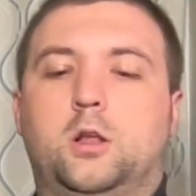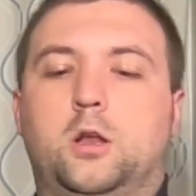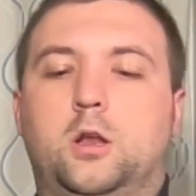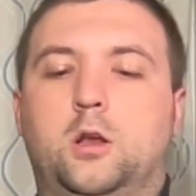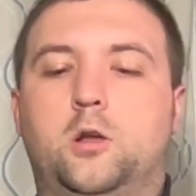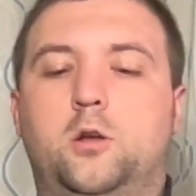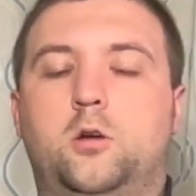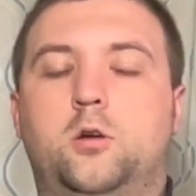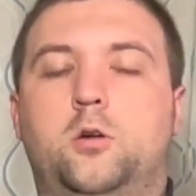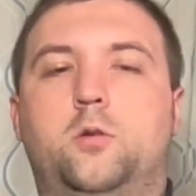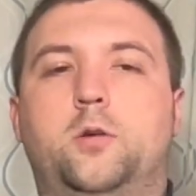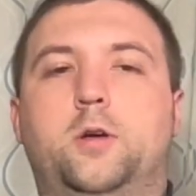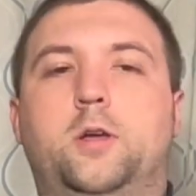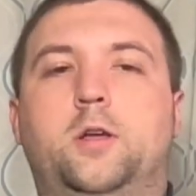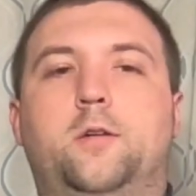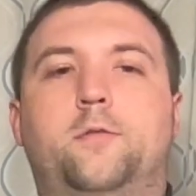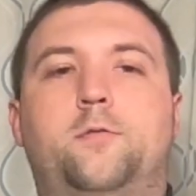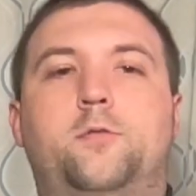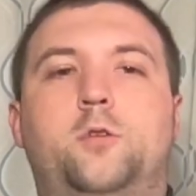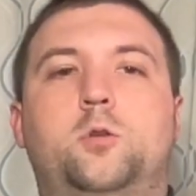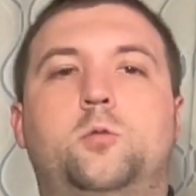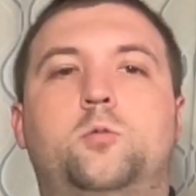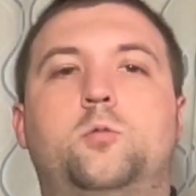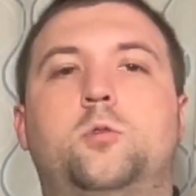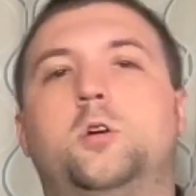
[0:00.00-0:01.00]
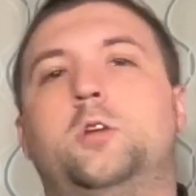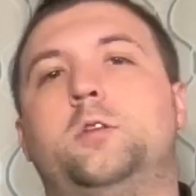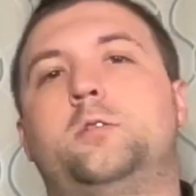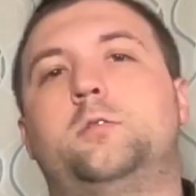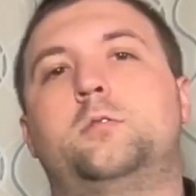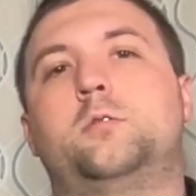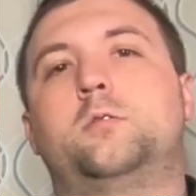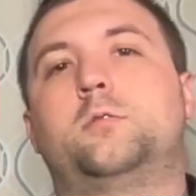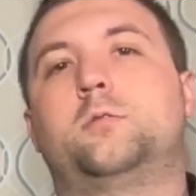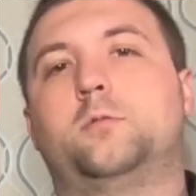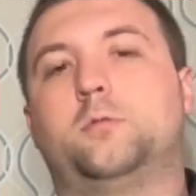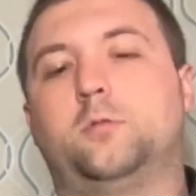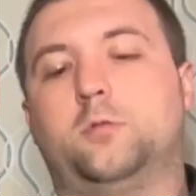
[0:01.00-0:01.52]
Hello, everyone.
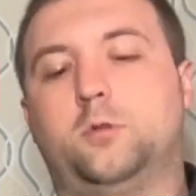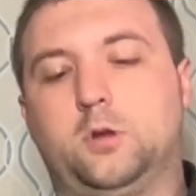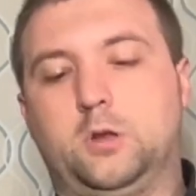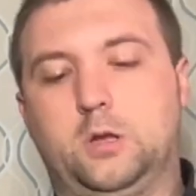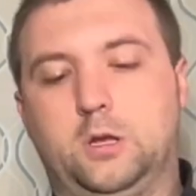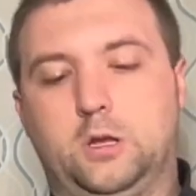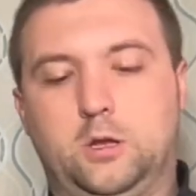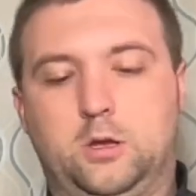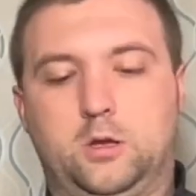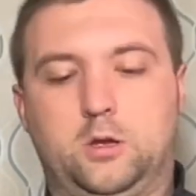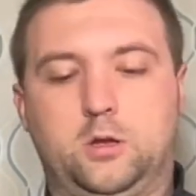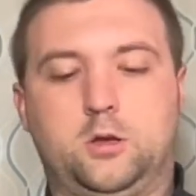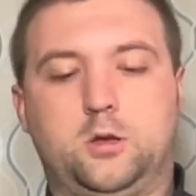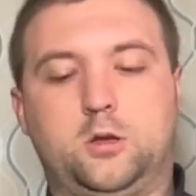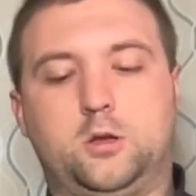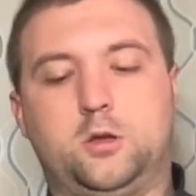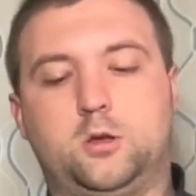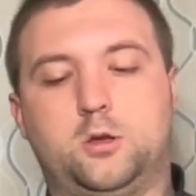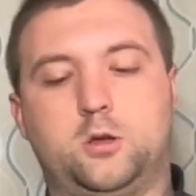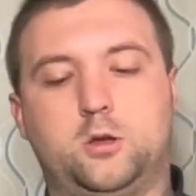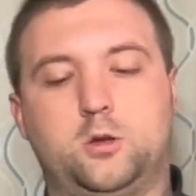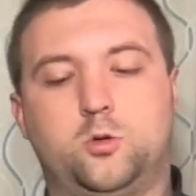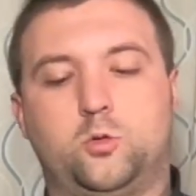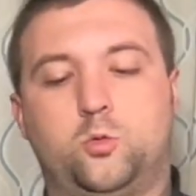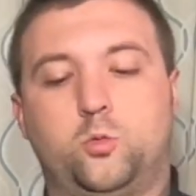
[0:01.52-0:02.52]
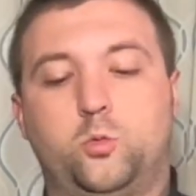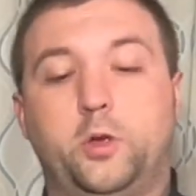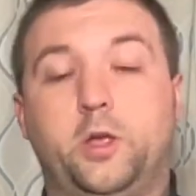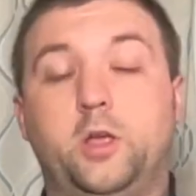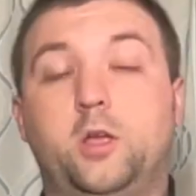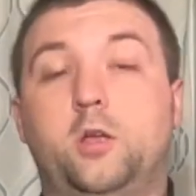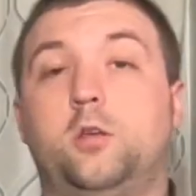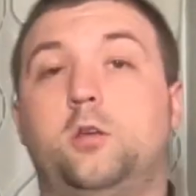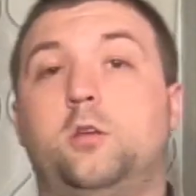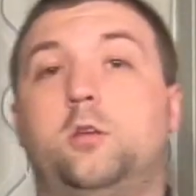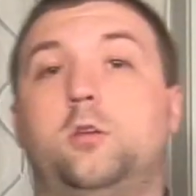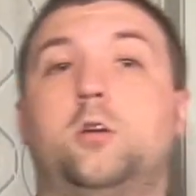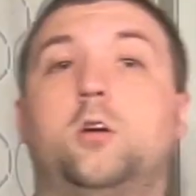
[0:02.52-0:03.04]
Uh,
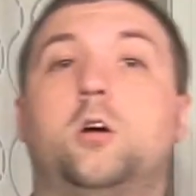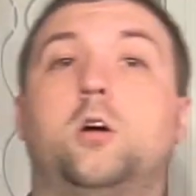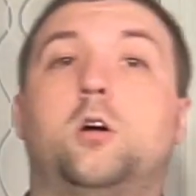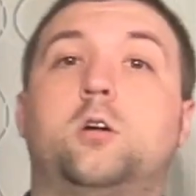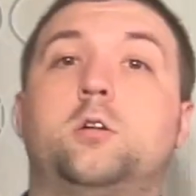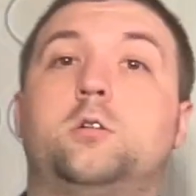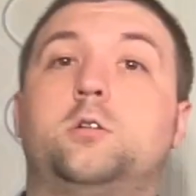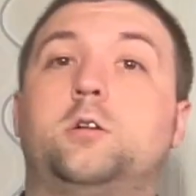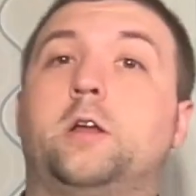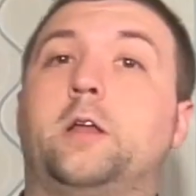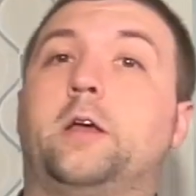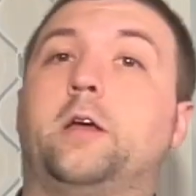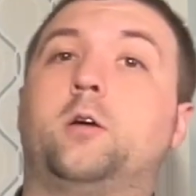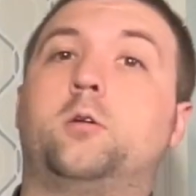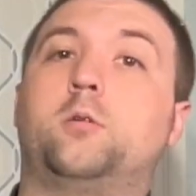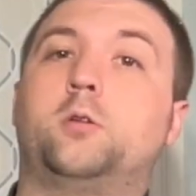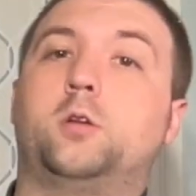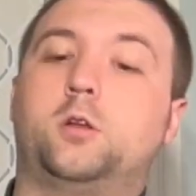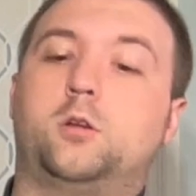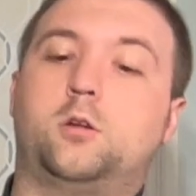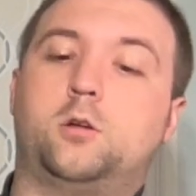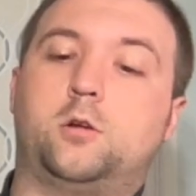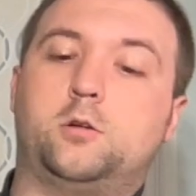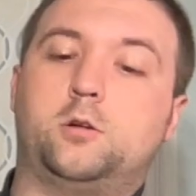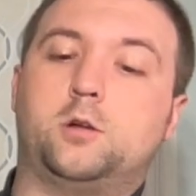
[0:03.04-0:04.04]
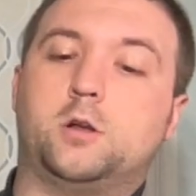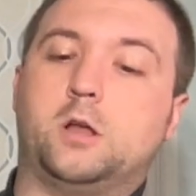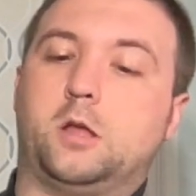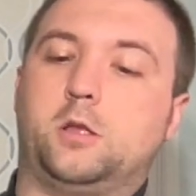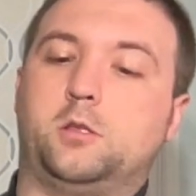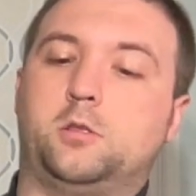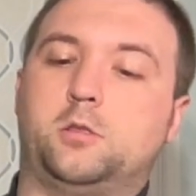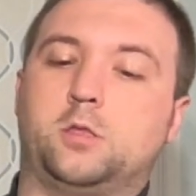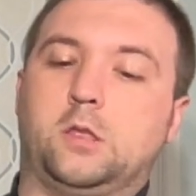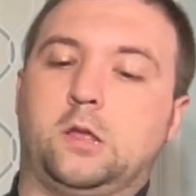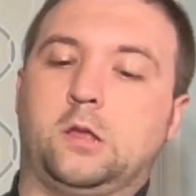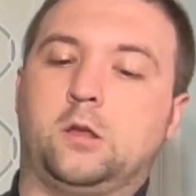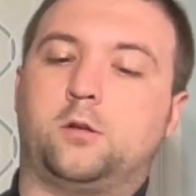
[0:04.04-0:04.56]
we are now in our
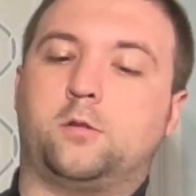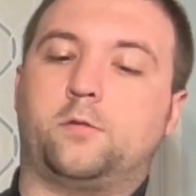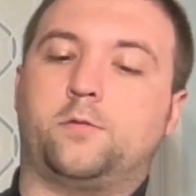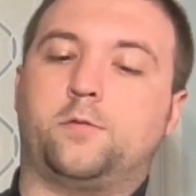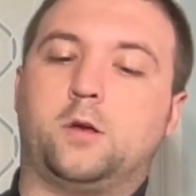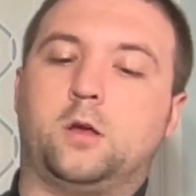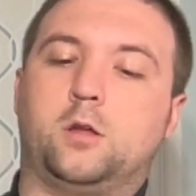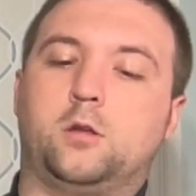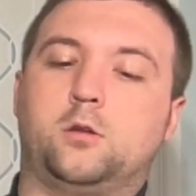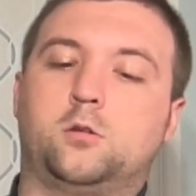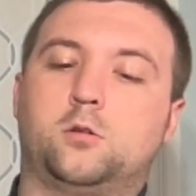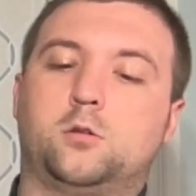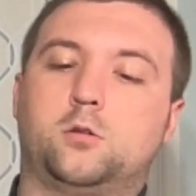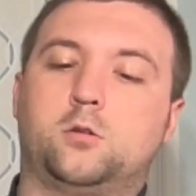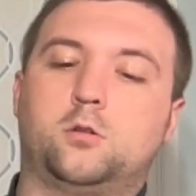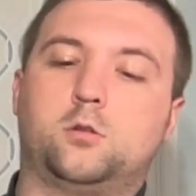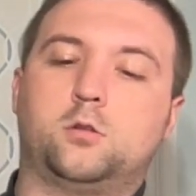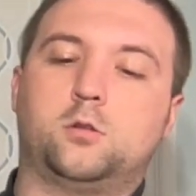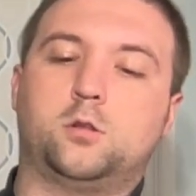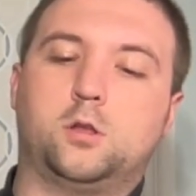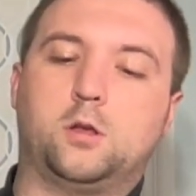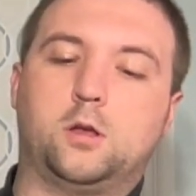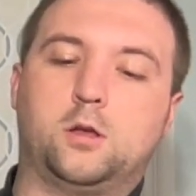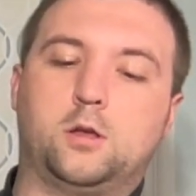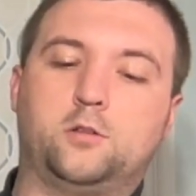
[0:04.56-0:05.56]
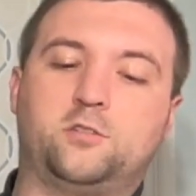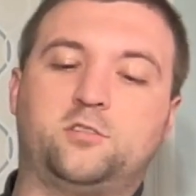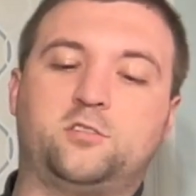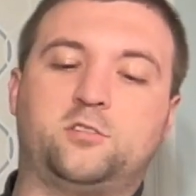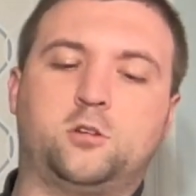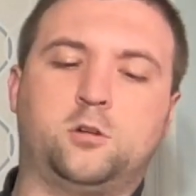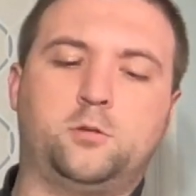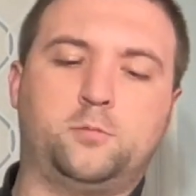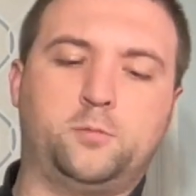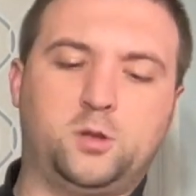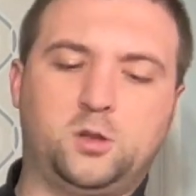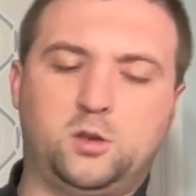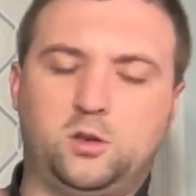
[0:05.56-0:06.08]
ninth and final uh,
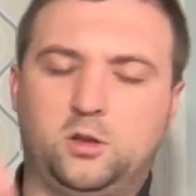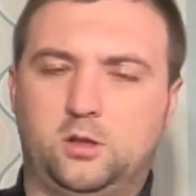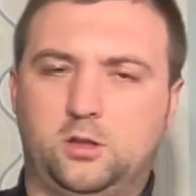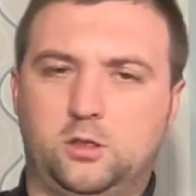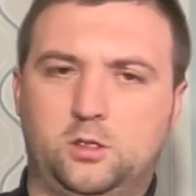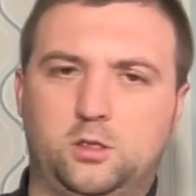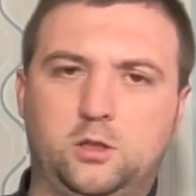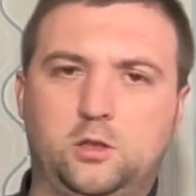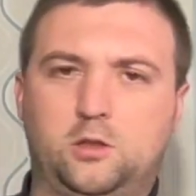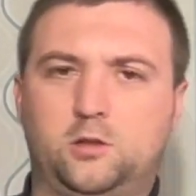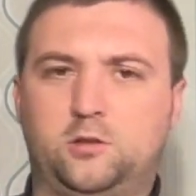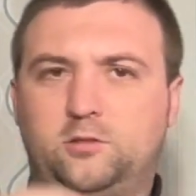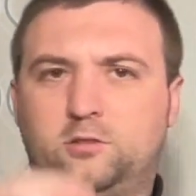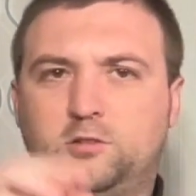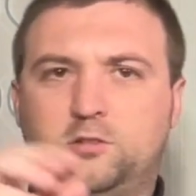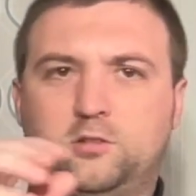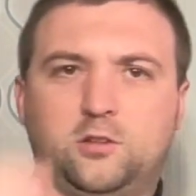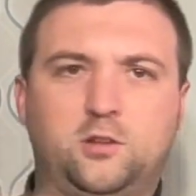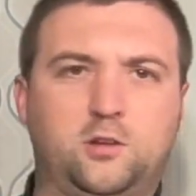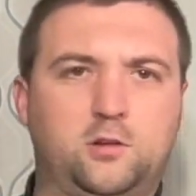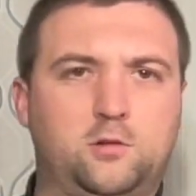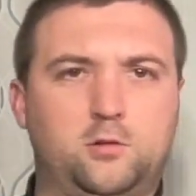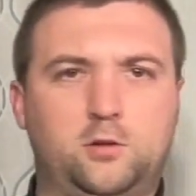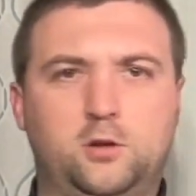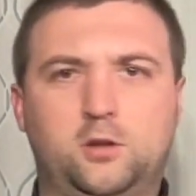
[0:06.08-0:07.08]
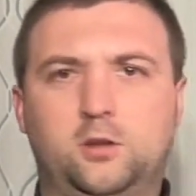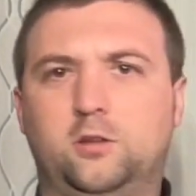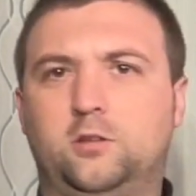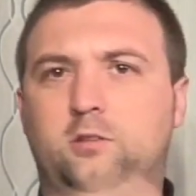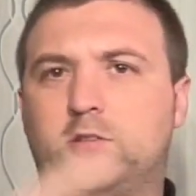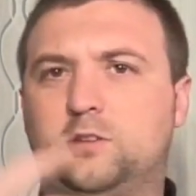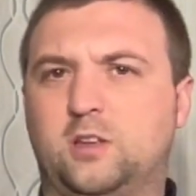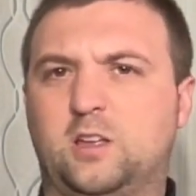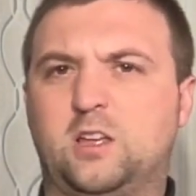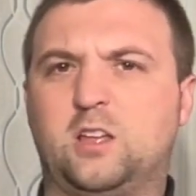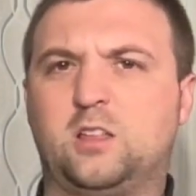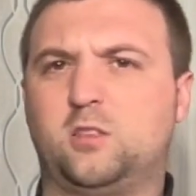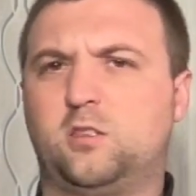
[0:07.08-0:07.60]
sermon in this series.
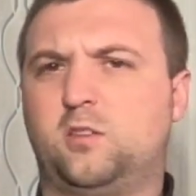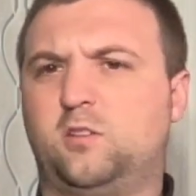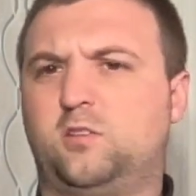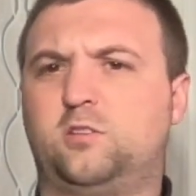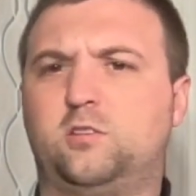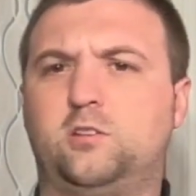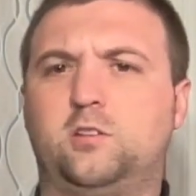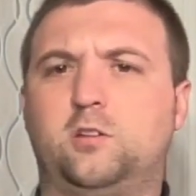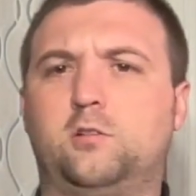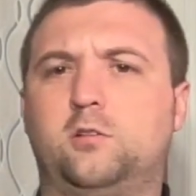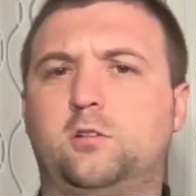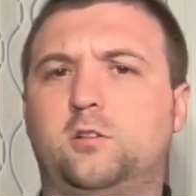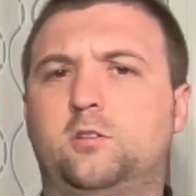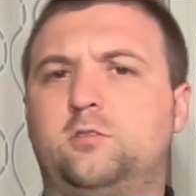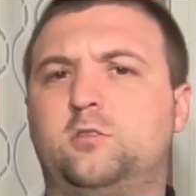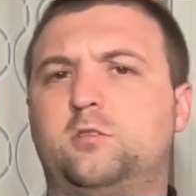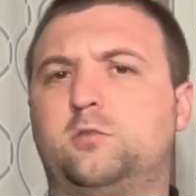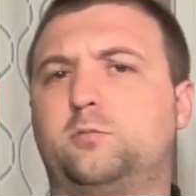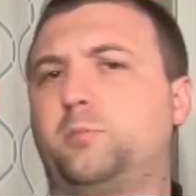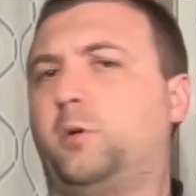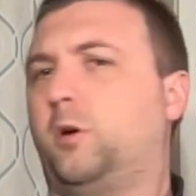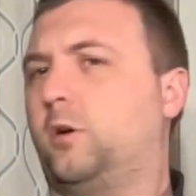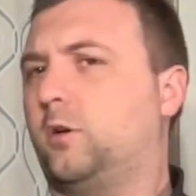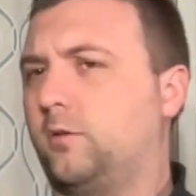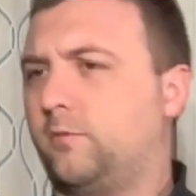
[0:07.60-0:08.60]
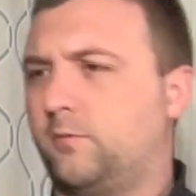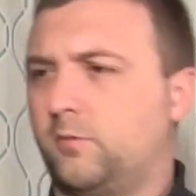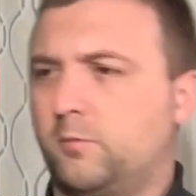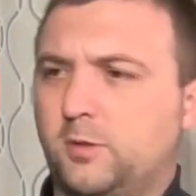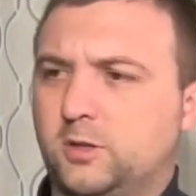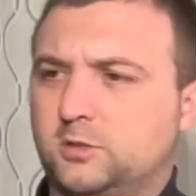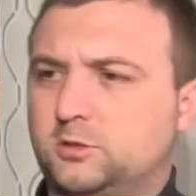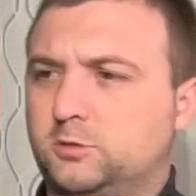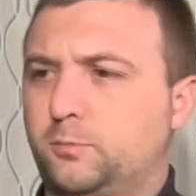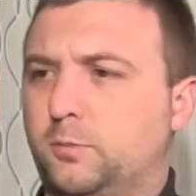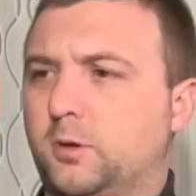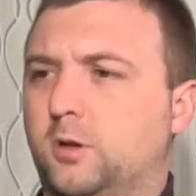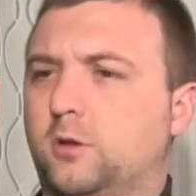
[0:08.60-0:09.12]
Again, this series is part of a
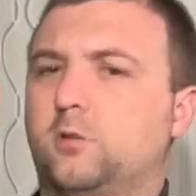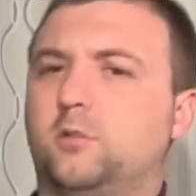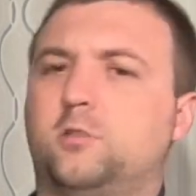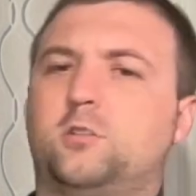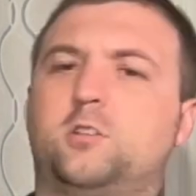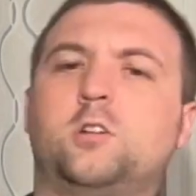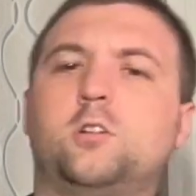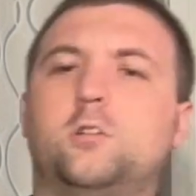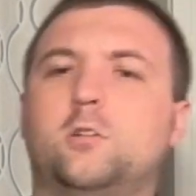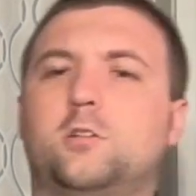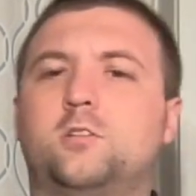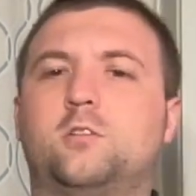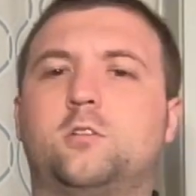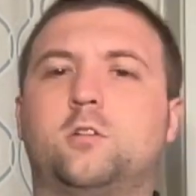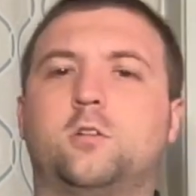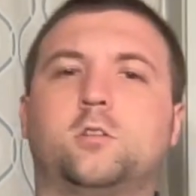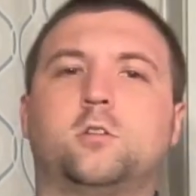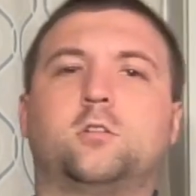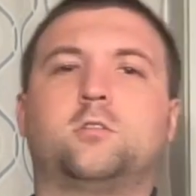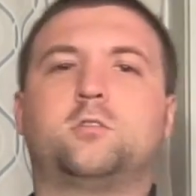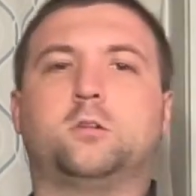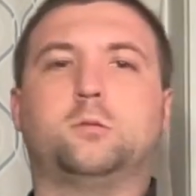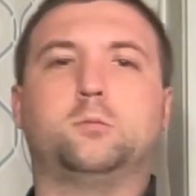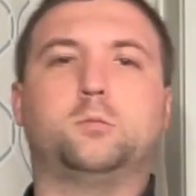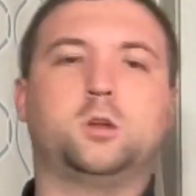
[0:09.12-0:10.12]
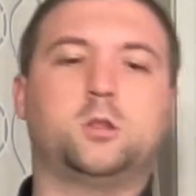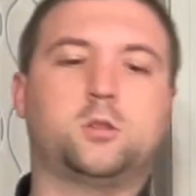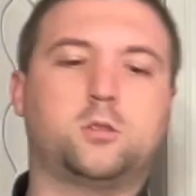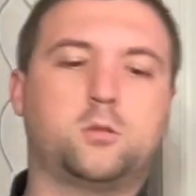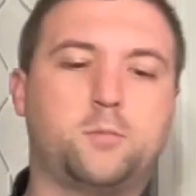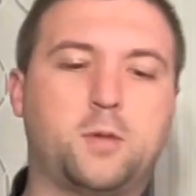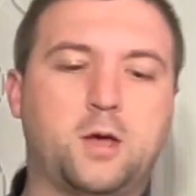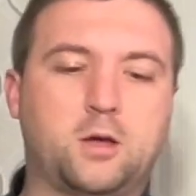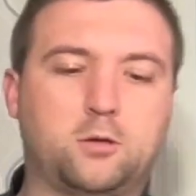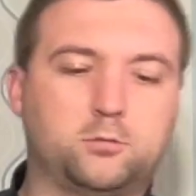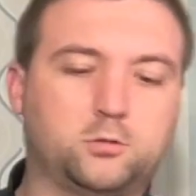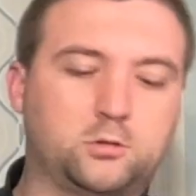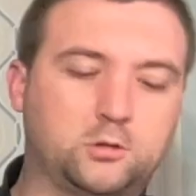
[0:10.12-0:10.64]
much bigger series on the Sermon on the
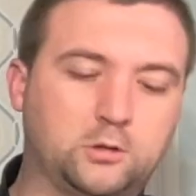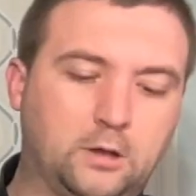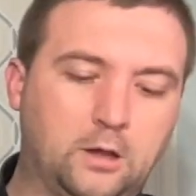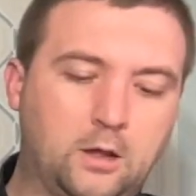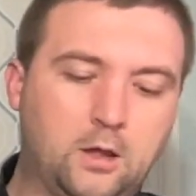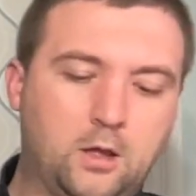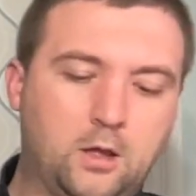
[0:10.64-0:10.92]
Mount,